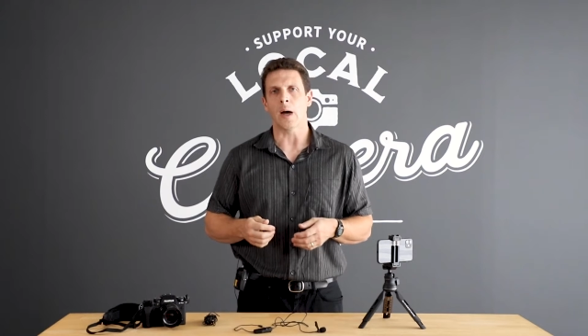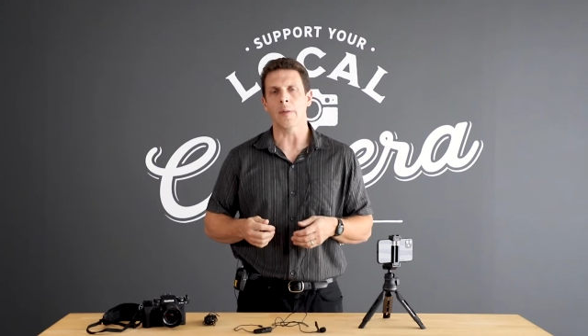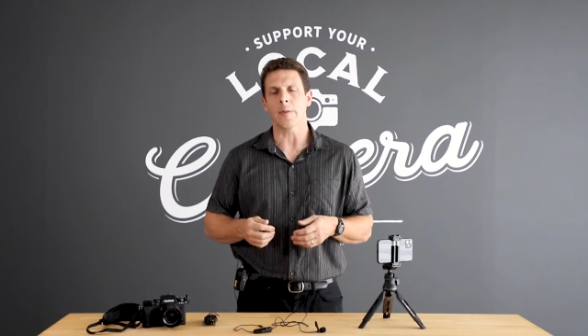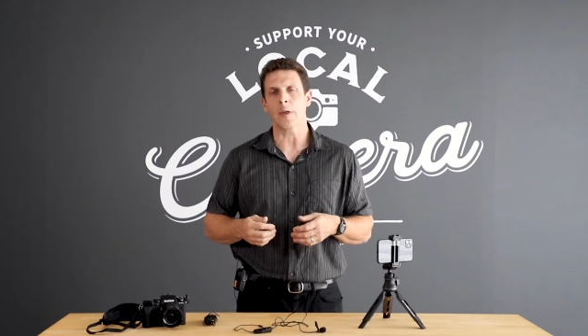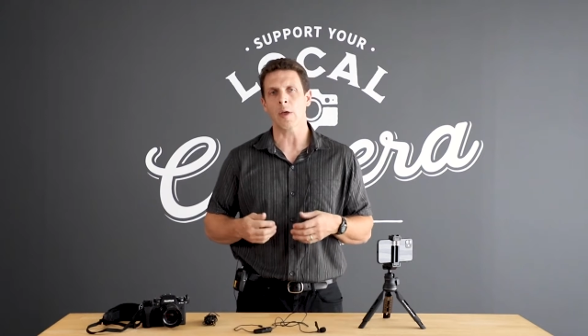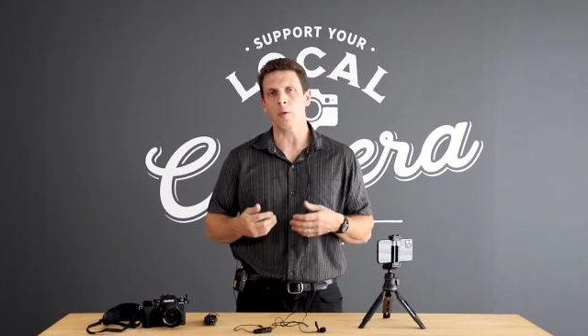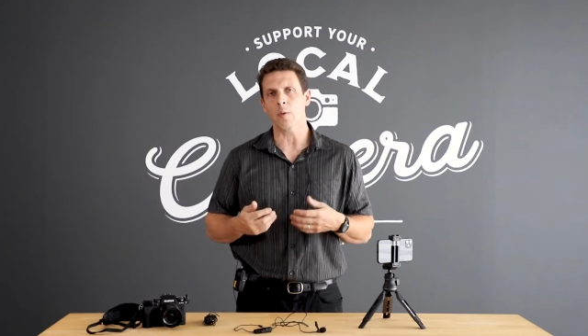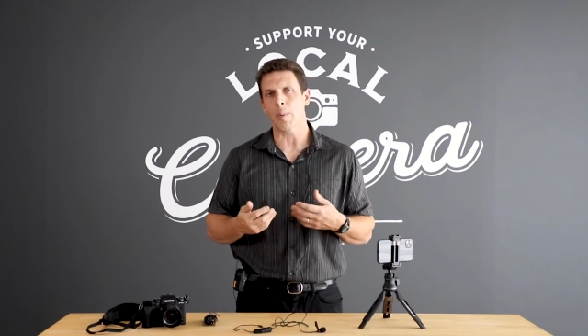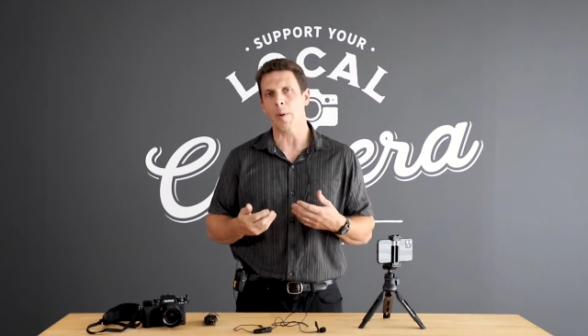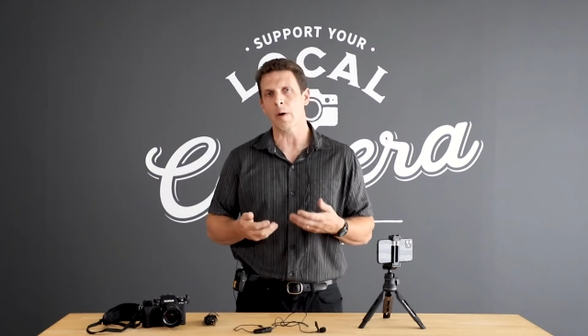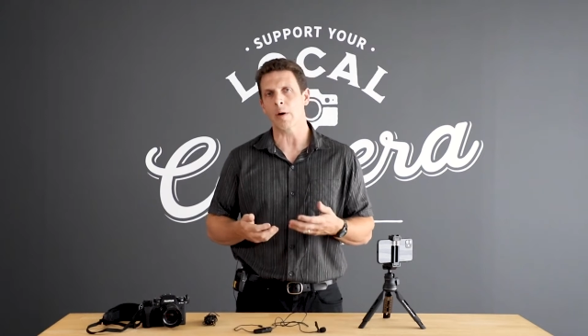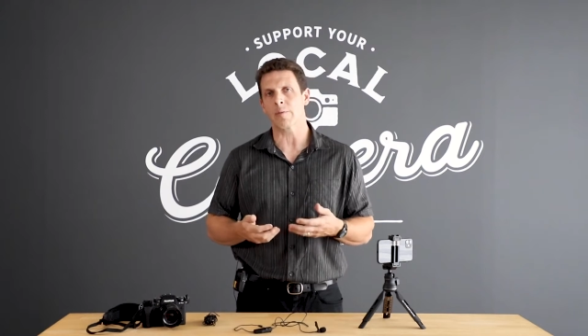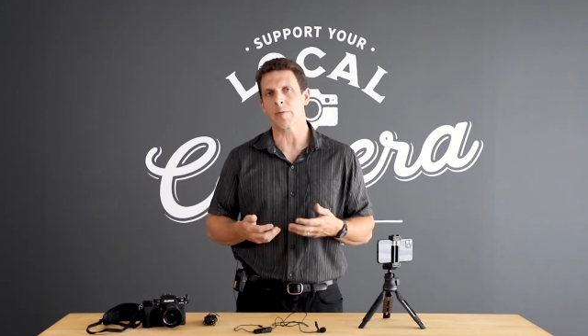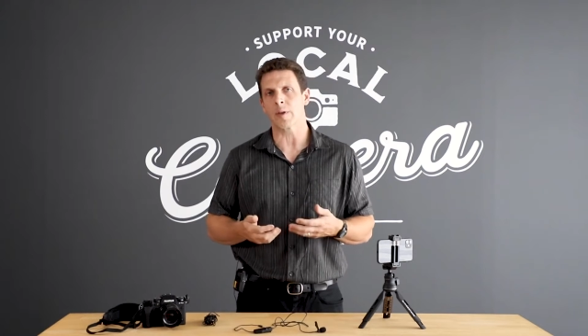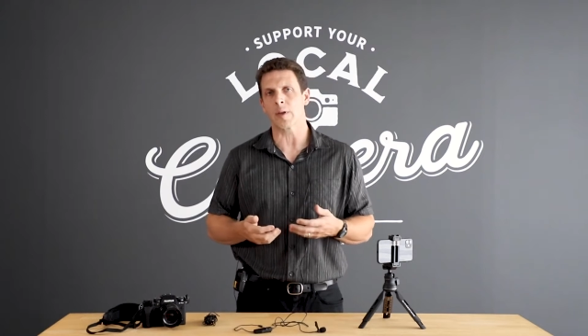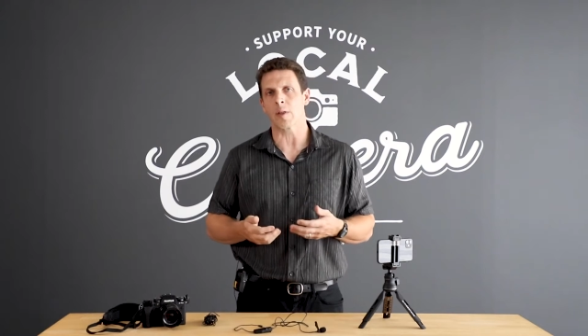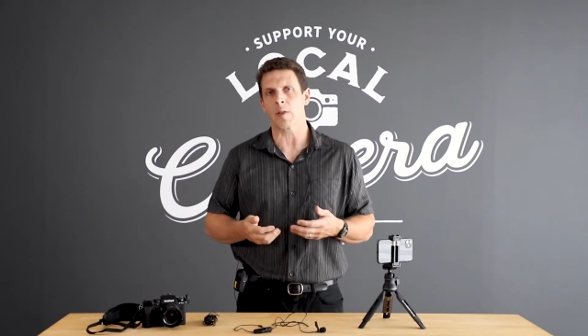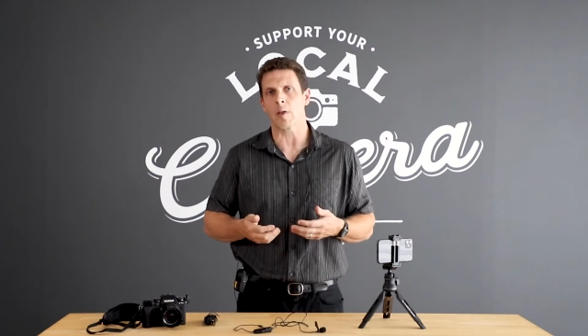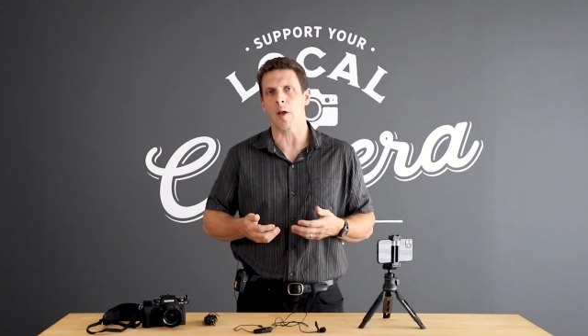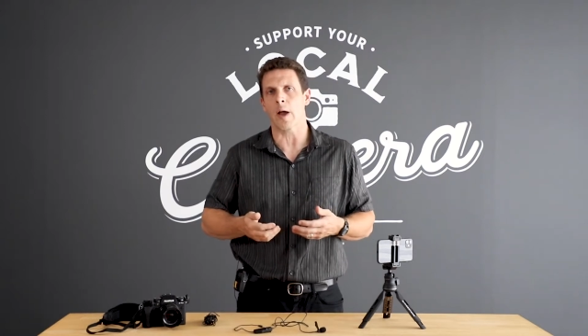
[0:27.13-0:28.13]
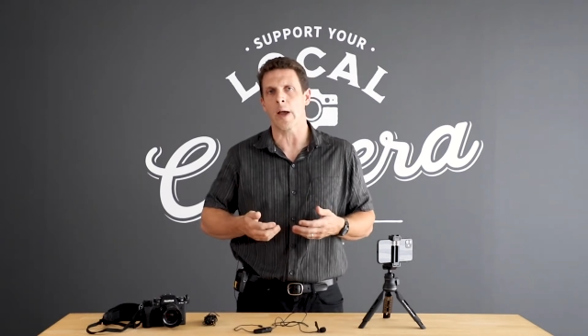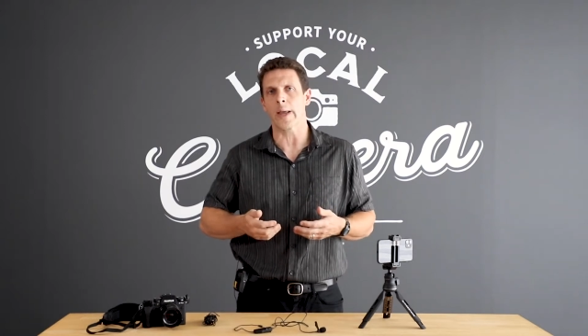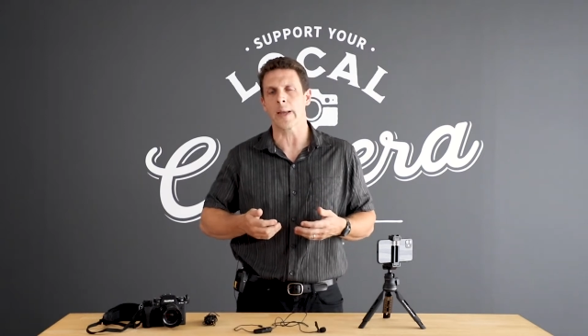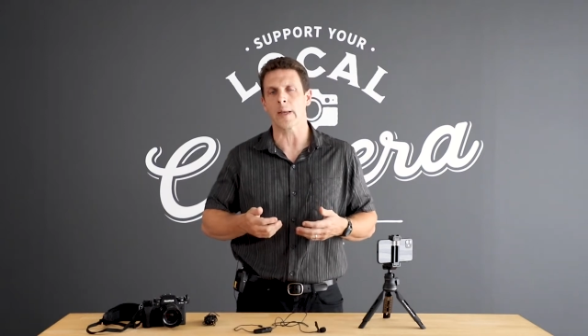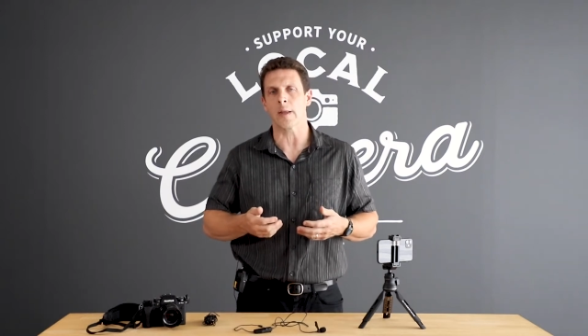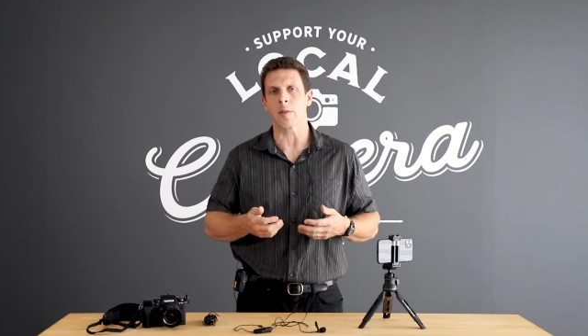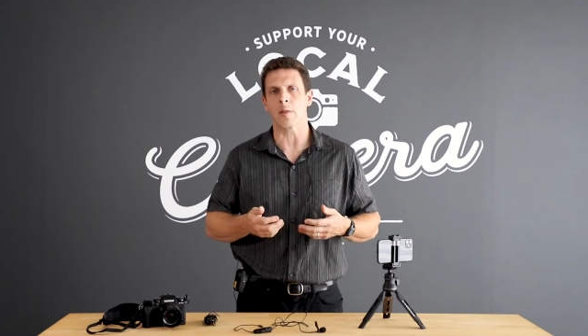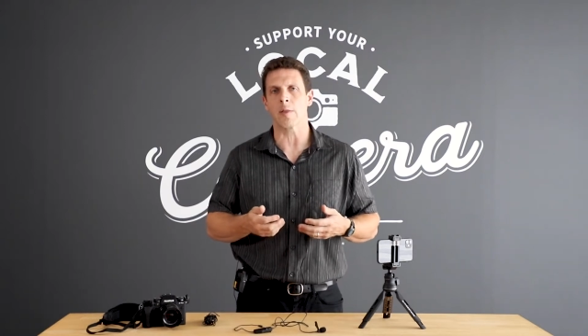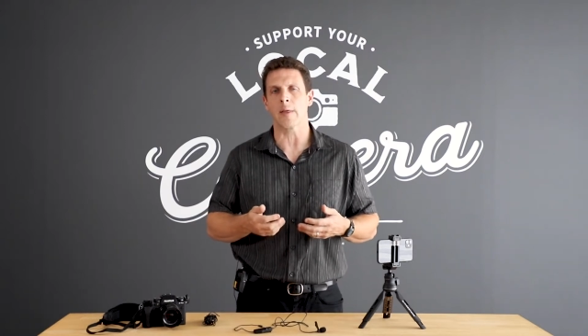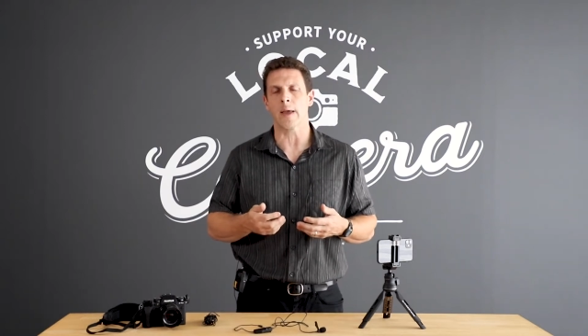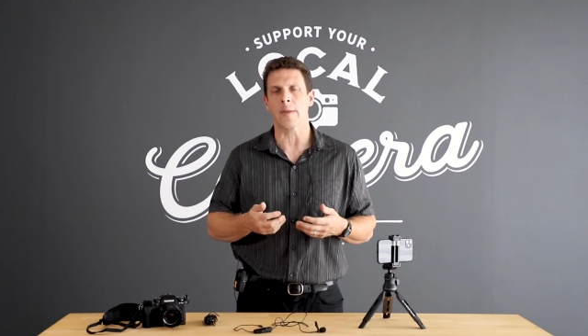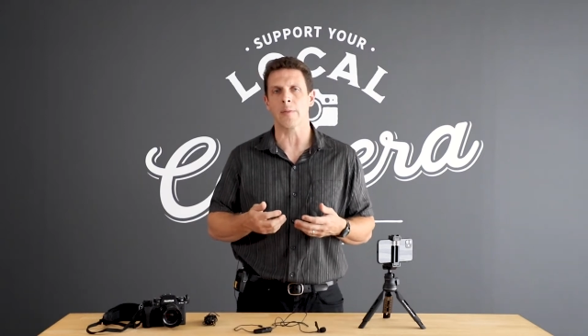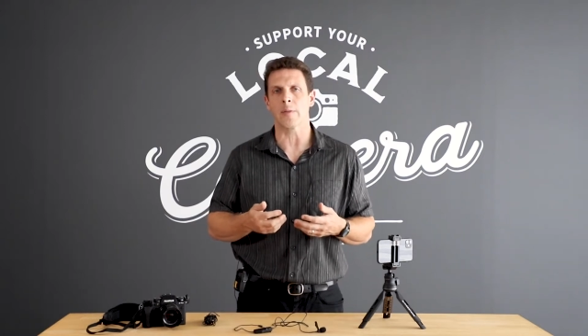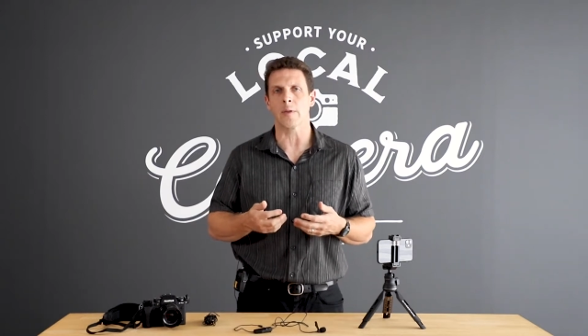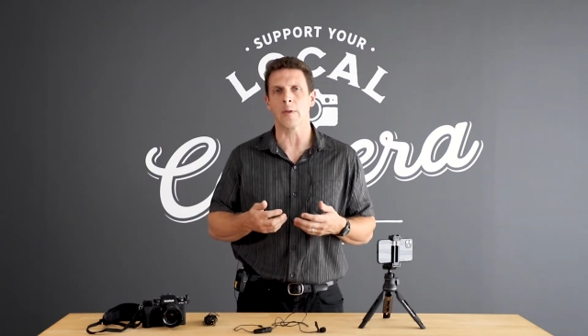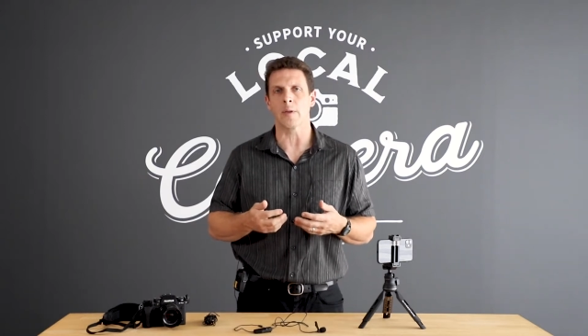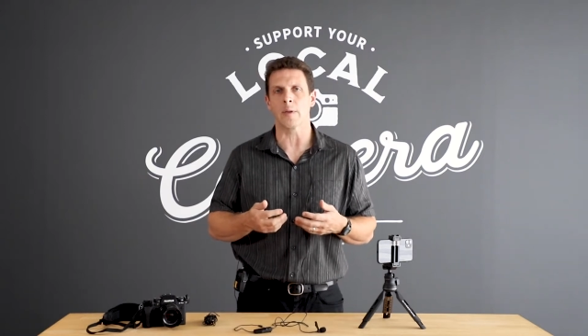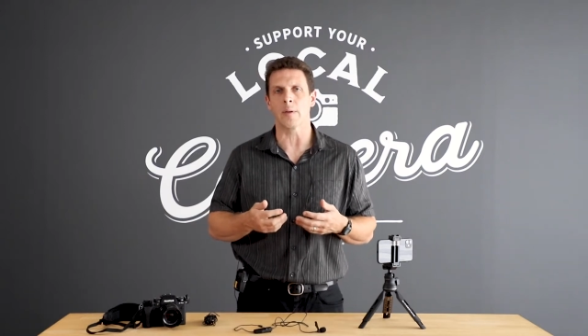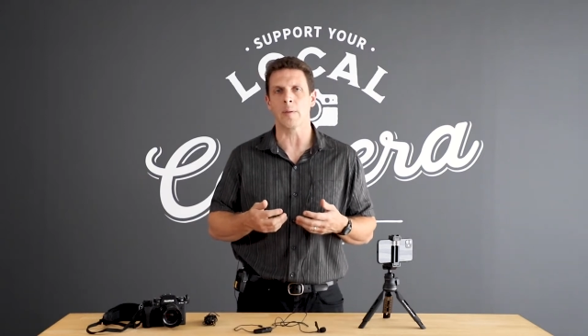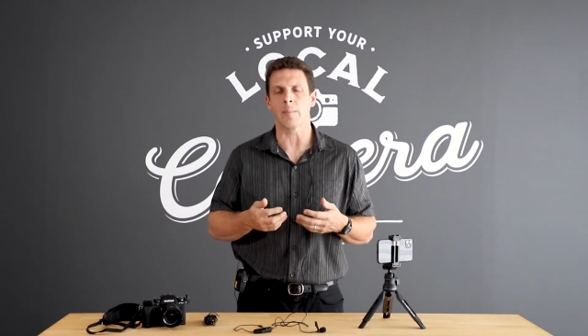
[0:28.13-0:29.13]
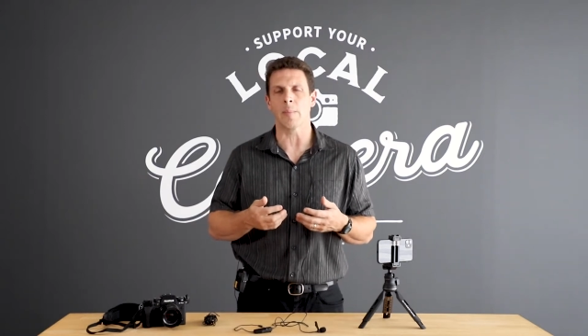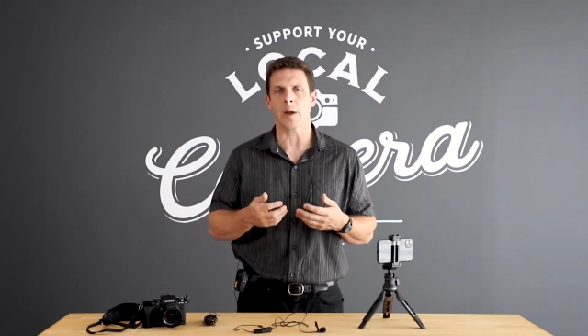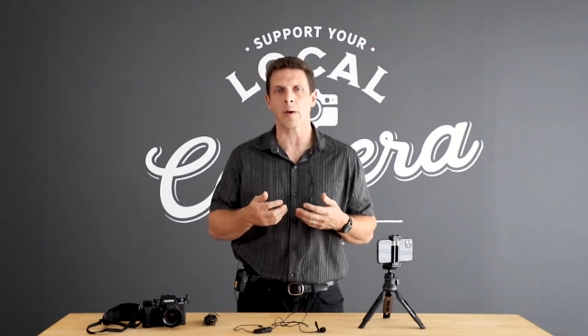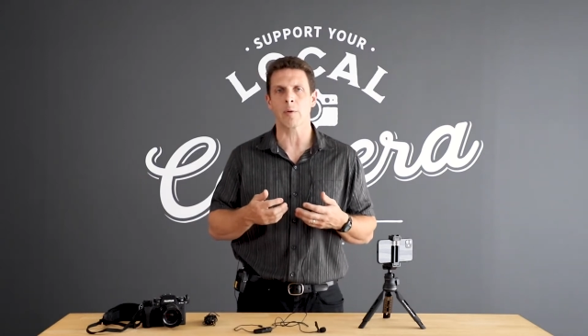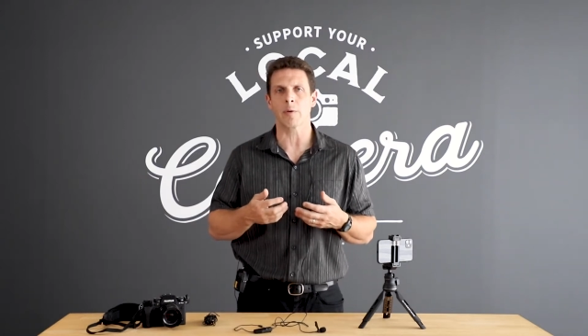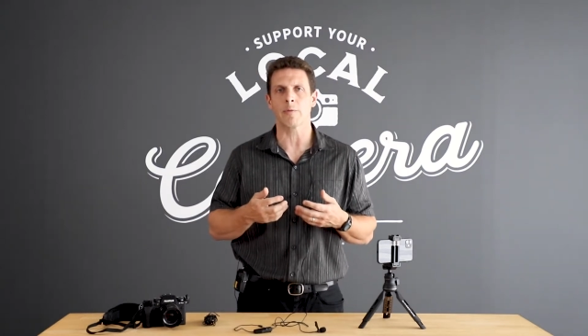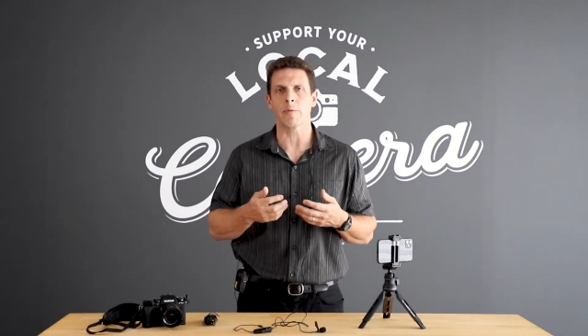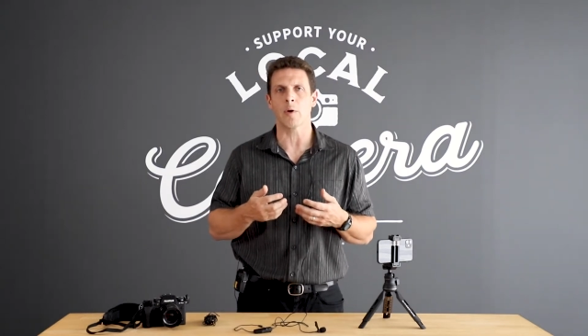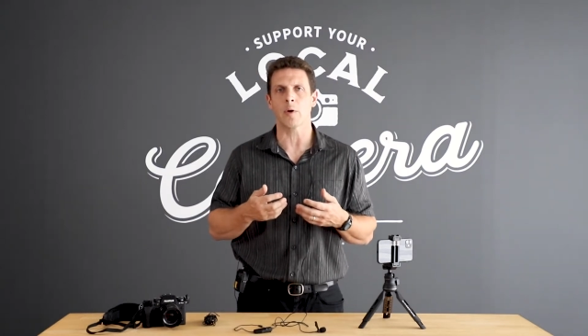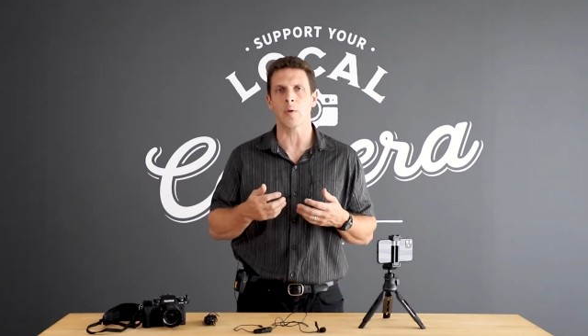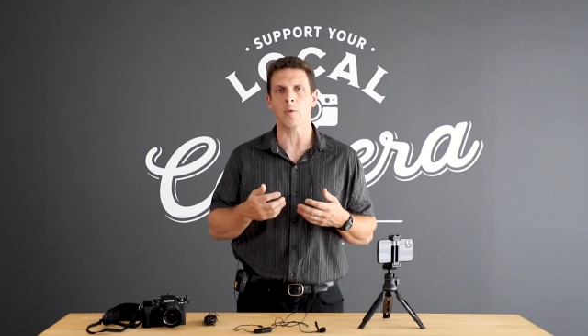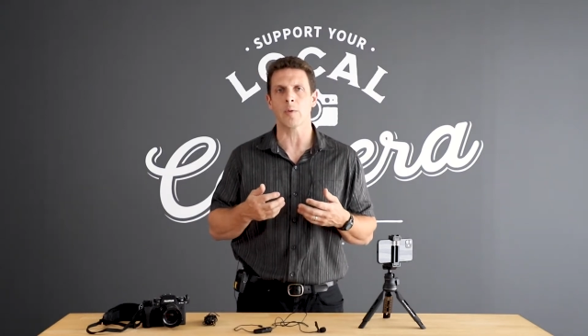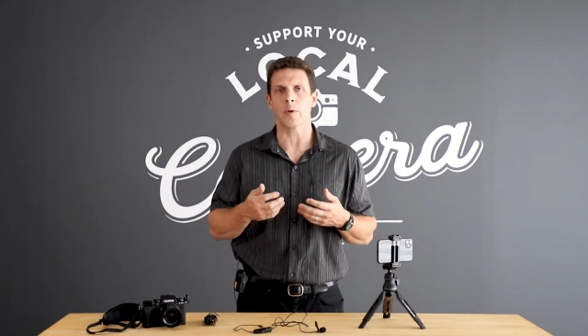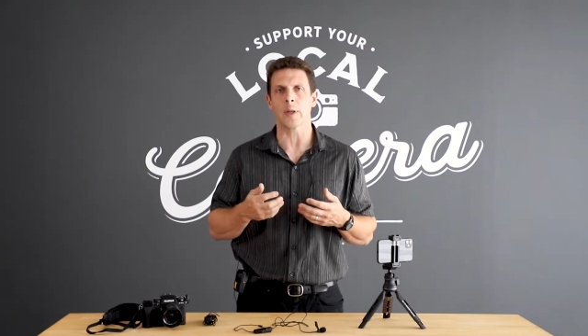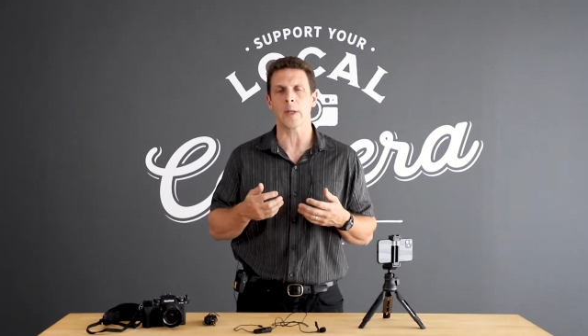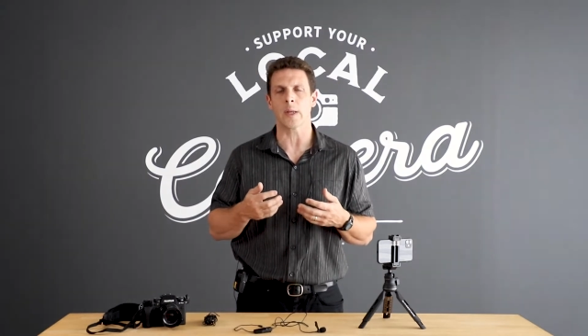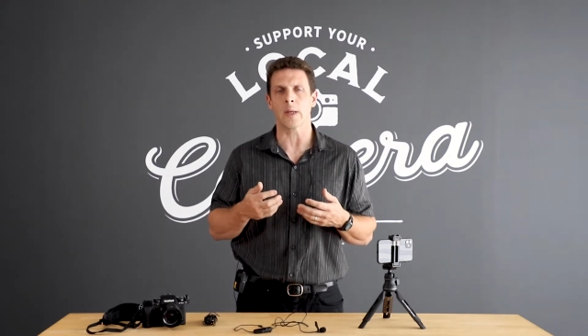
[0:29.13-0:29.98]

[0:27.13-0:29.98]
The other part of the design is that the microphone